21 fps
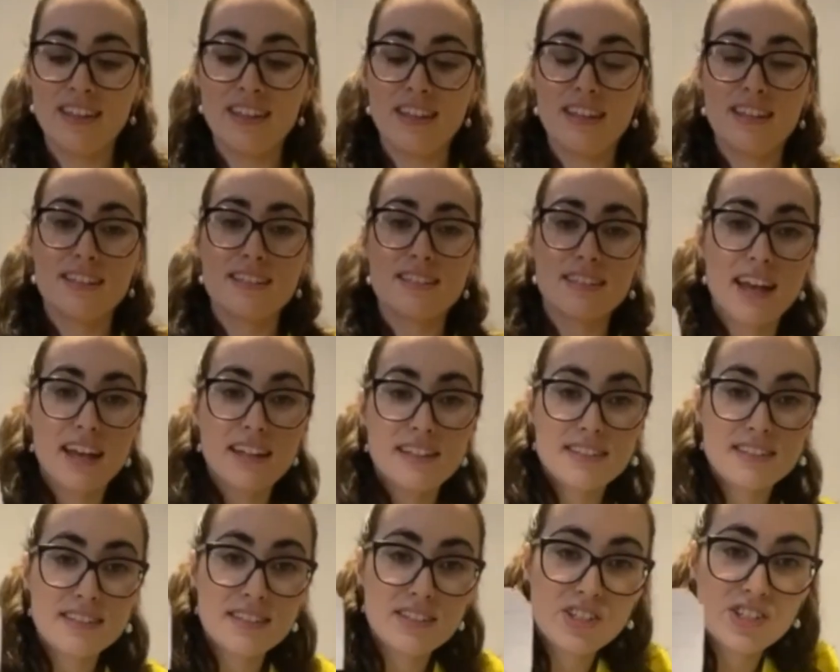So
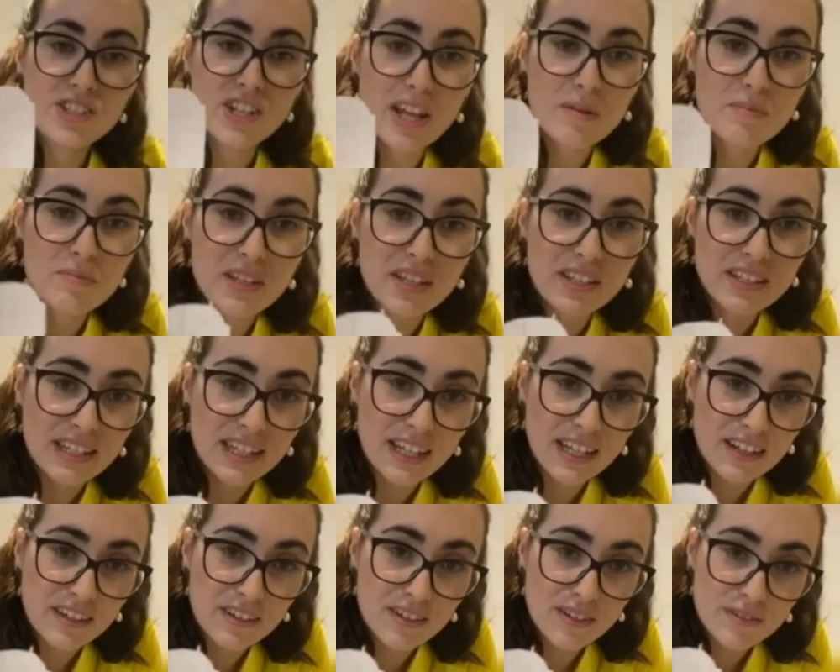that's the shape that you
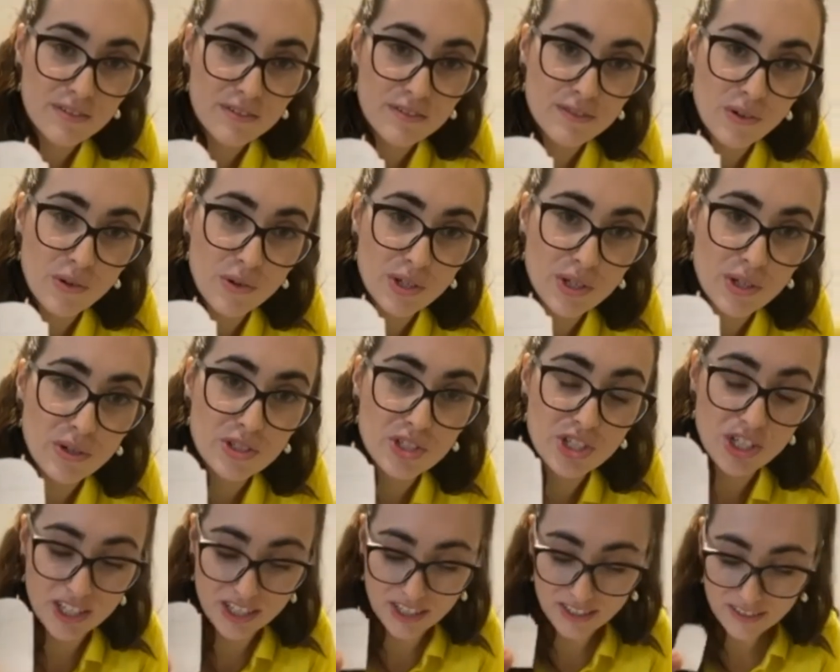need for your
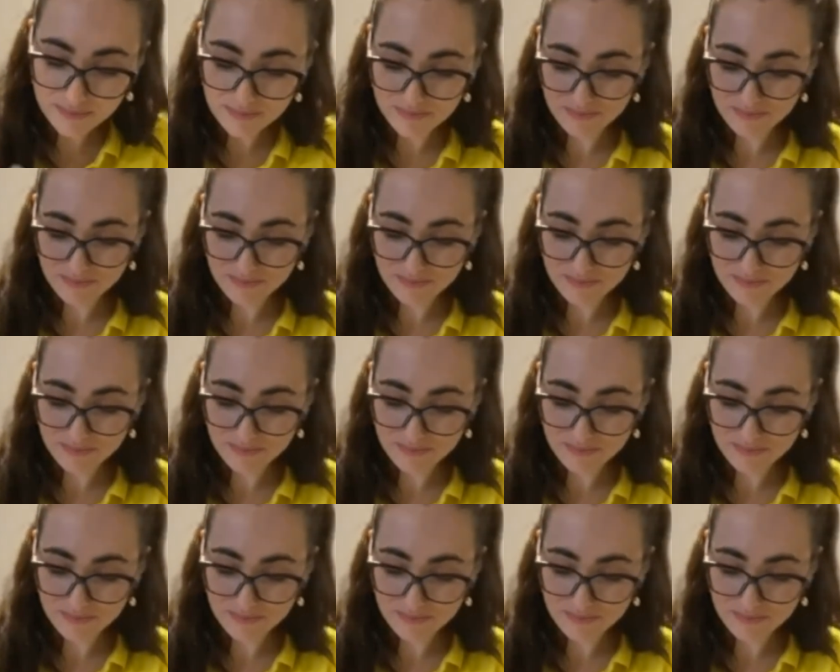chicken.